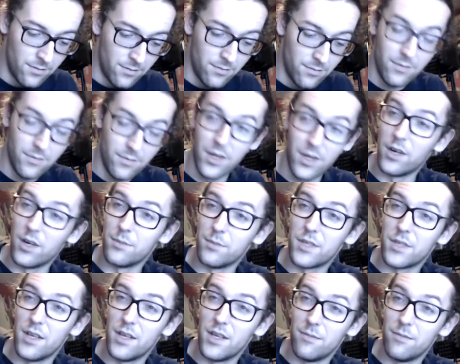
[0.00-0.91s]
You know what I'm
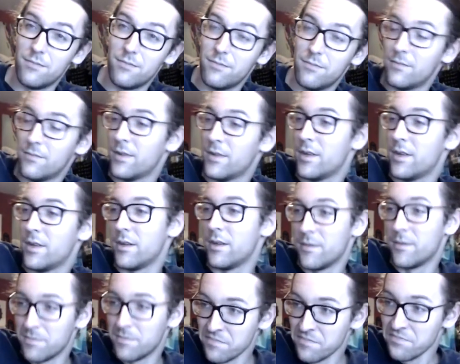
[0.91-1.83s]
saying?
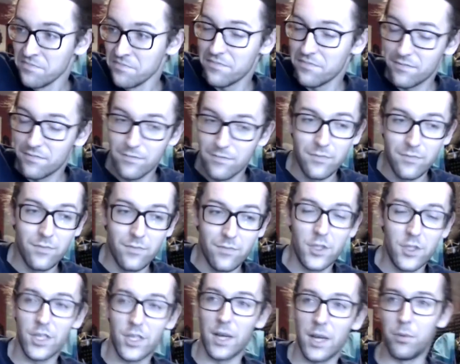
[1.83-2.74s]

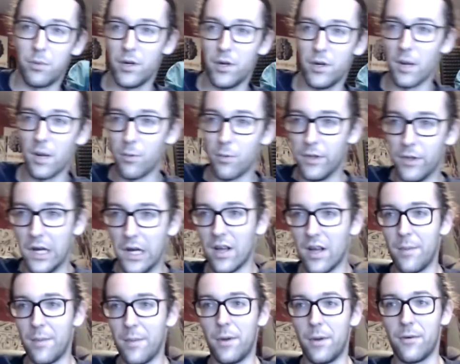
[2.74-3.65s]
Just like put it up on the
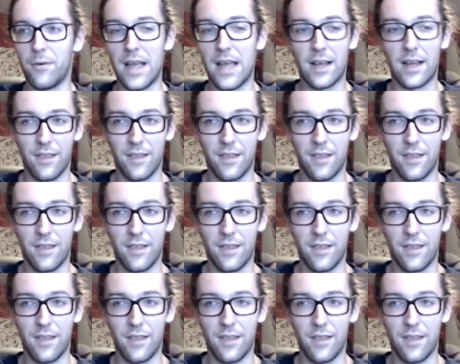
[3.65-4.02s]
alignment rack,